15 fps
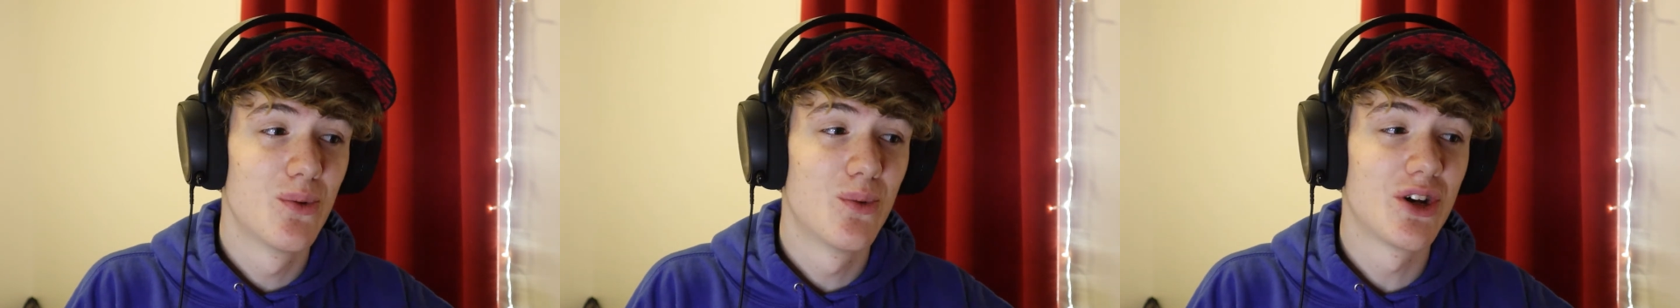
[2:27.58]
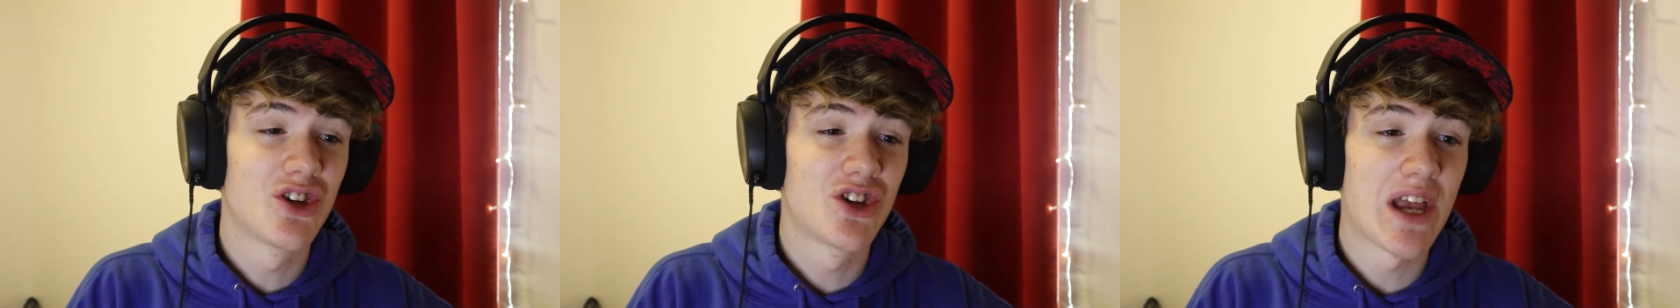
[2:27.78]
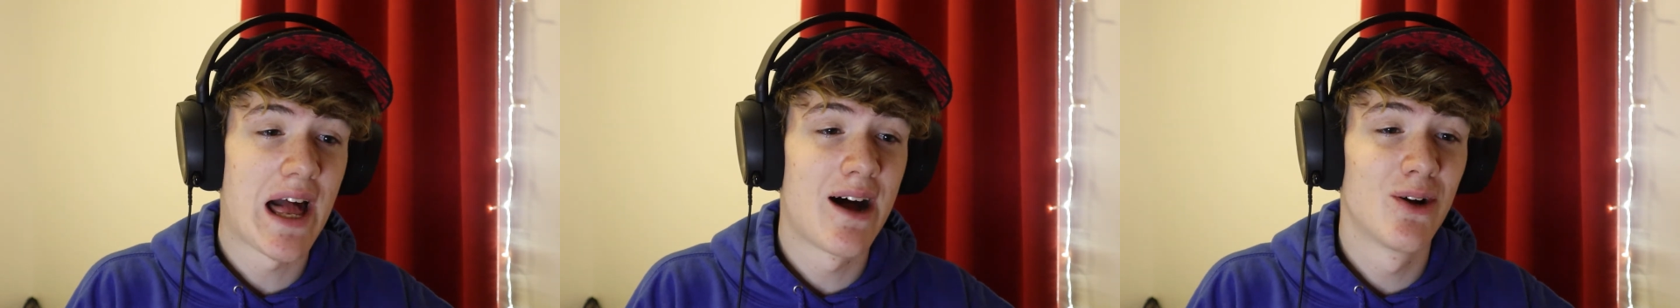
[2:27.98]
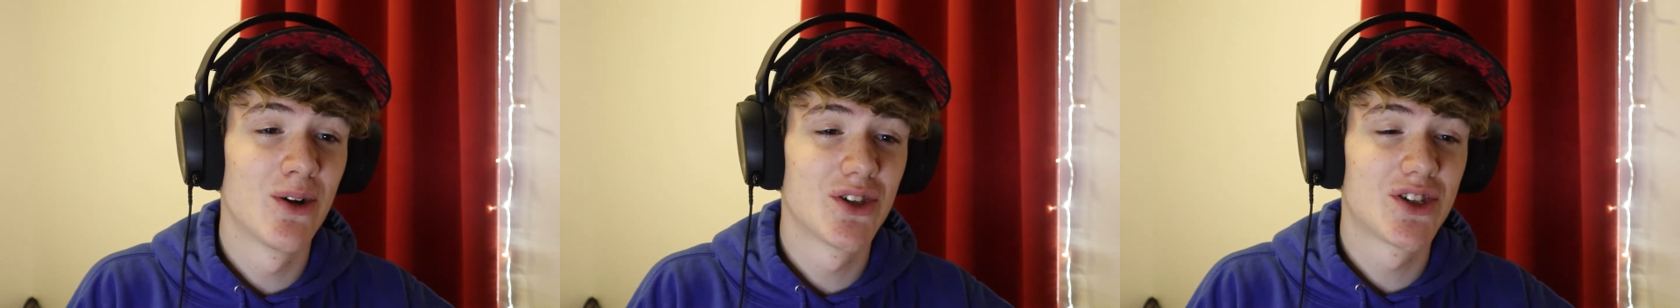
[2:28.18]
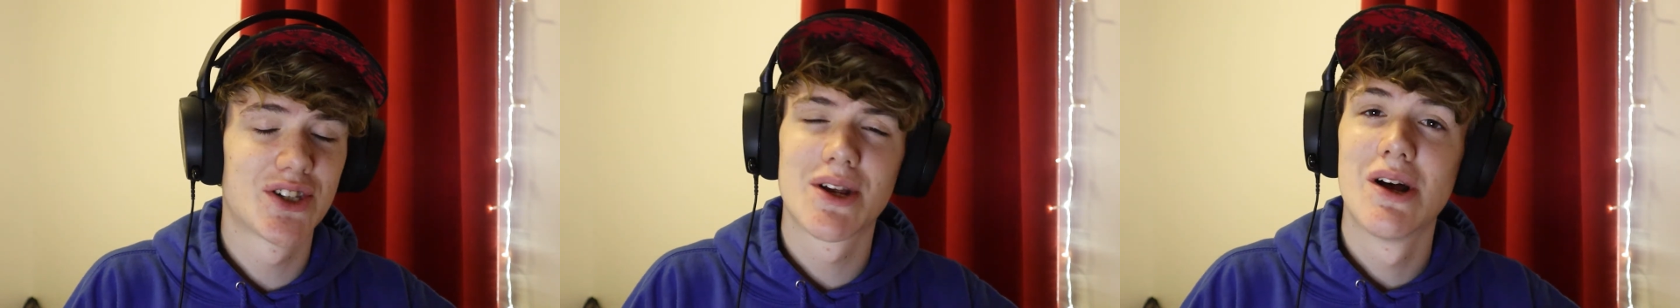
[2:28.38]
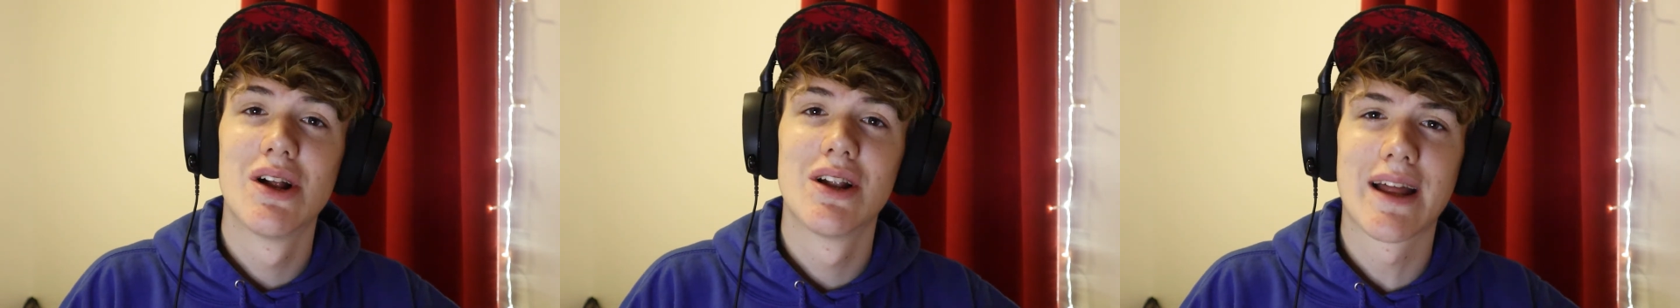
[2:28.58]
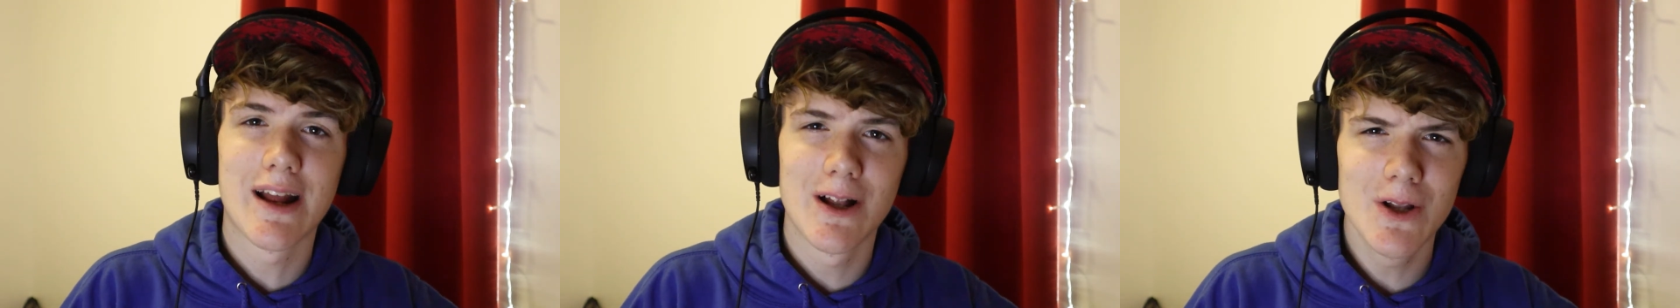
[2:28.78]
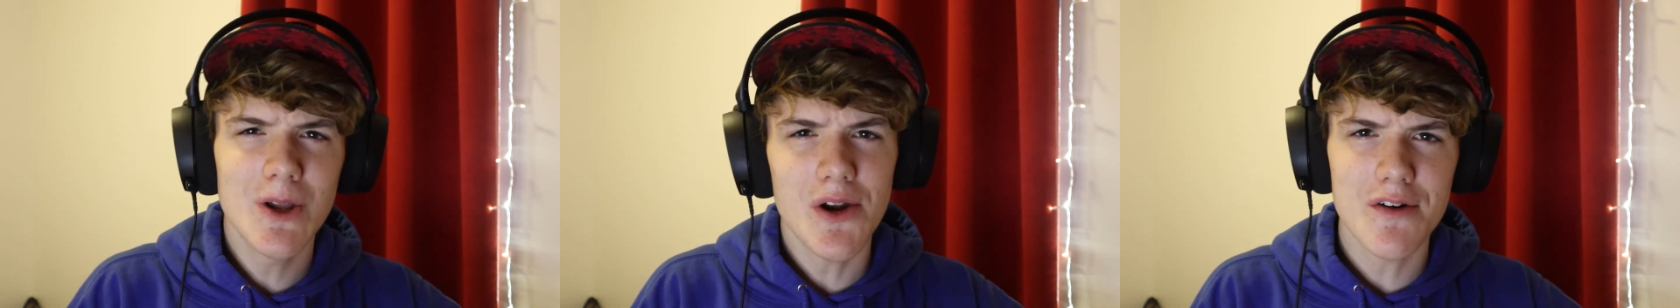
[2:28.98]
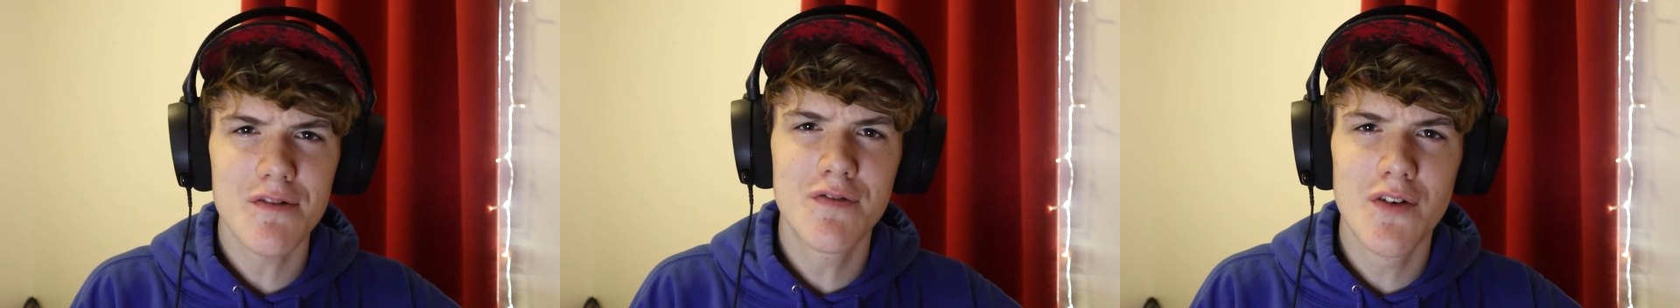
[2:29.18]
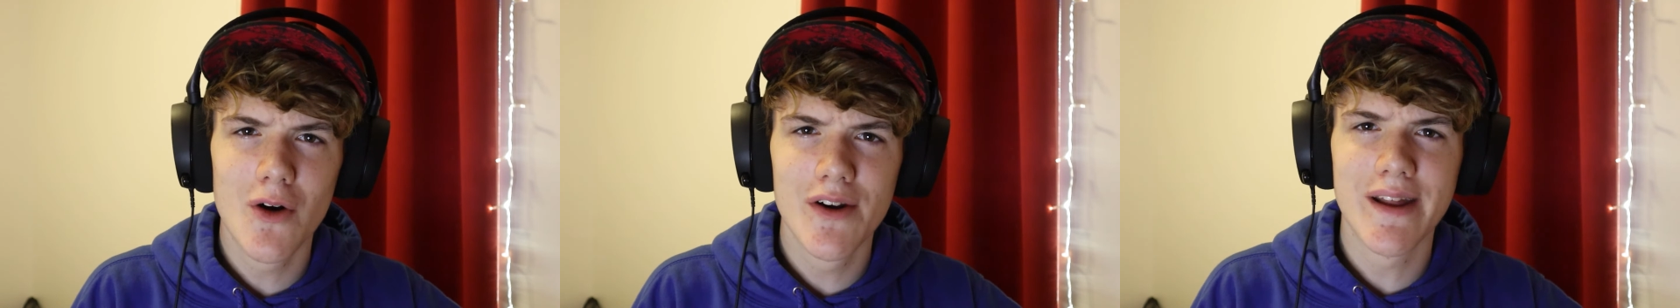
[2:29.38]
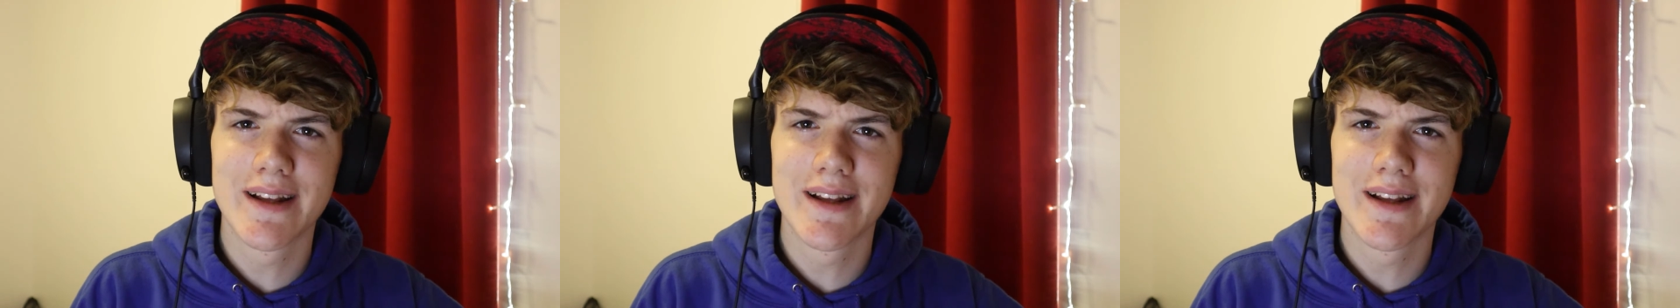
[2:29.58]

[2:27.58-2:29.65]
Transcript: which sounds like a lot of fun.